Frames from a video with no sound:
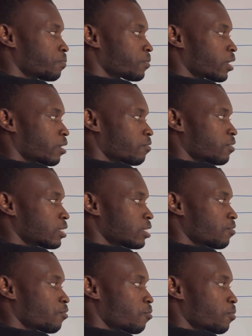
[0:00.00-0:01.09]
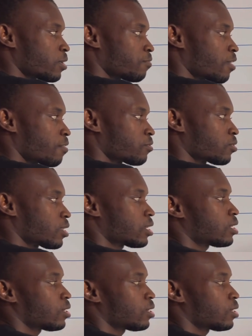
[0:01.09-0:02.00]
Reversing 4.5 so that